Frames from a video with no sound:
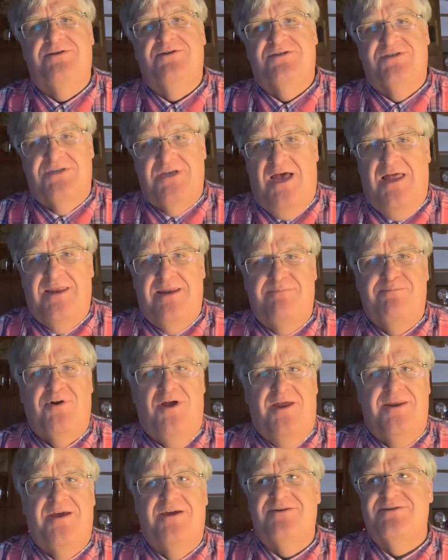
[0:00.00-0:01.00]
solid
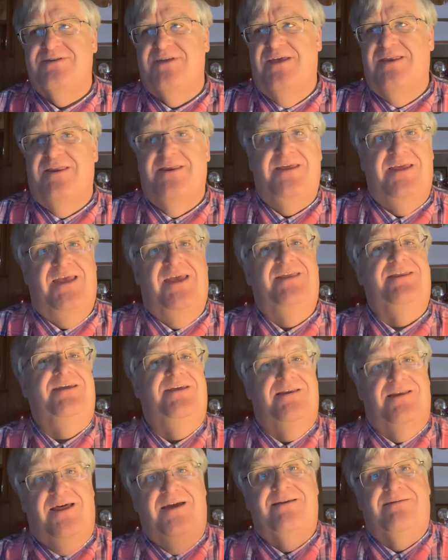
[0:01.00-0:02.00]
products that any
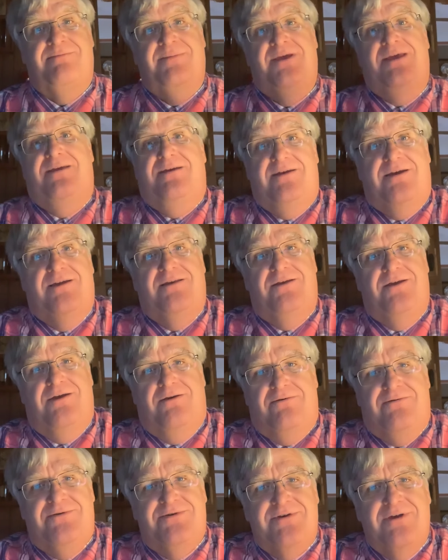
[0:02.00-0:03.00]
idiot like me can
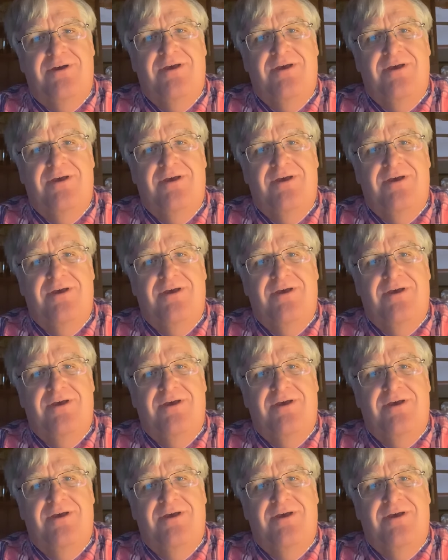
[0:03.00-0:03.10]
use.